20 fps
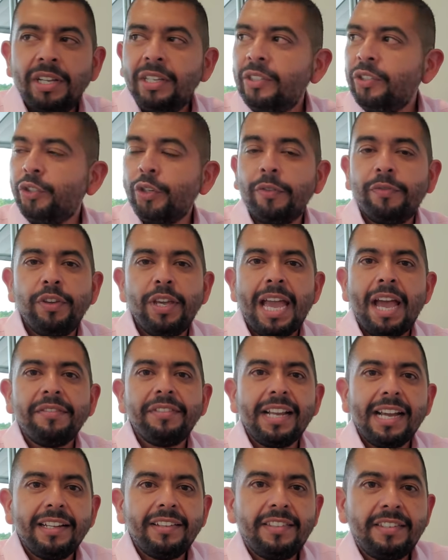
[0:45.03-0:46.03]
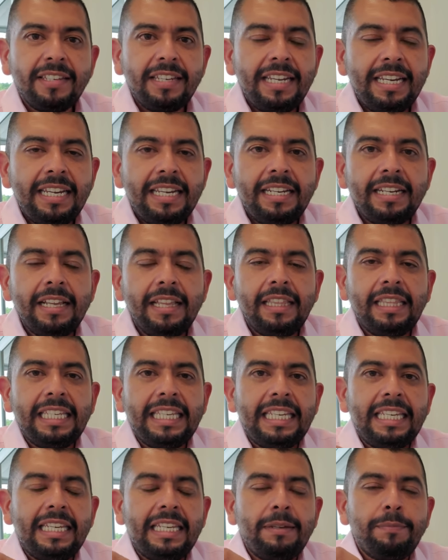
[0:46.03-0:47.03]
So if you have not seen
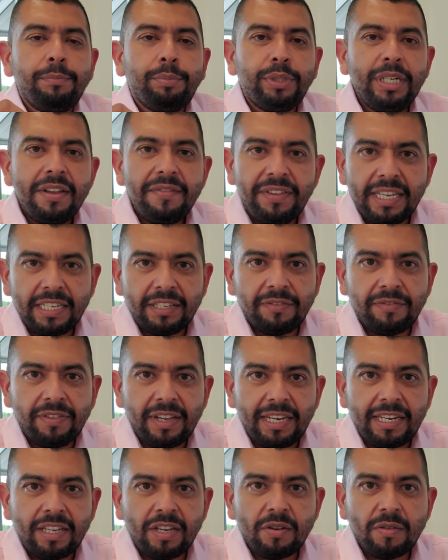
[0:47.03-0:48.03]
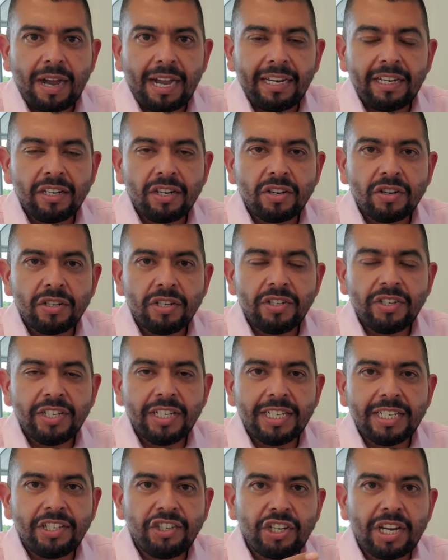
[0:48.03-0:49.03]
the previous video, I encourage you
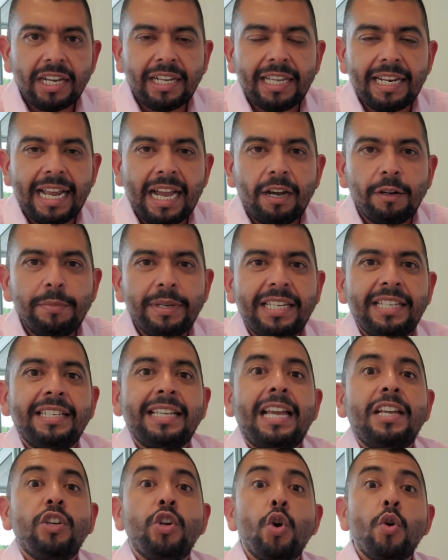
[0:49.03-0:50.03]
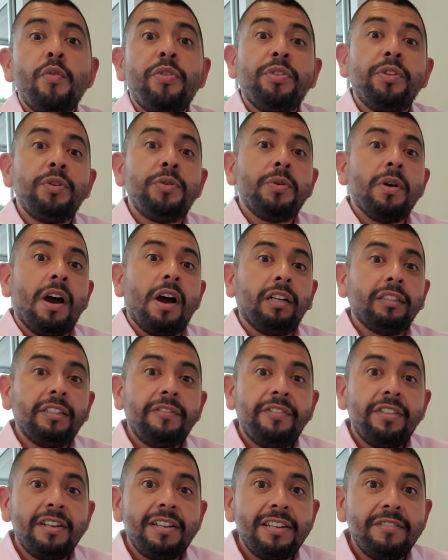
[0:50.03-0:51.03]
to check it out because I go through all
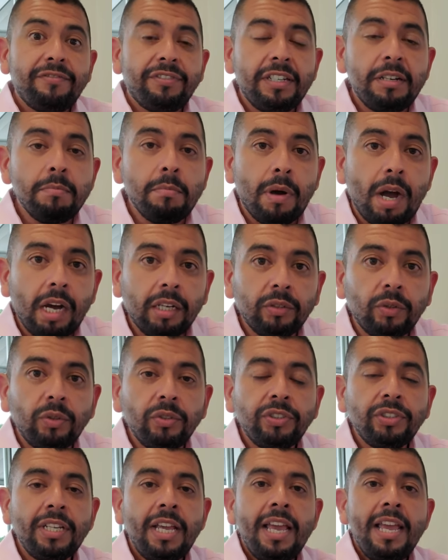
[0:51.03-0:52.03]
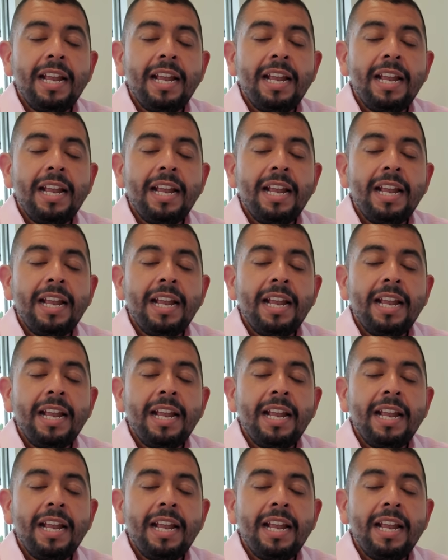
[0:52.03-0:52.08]
of the different models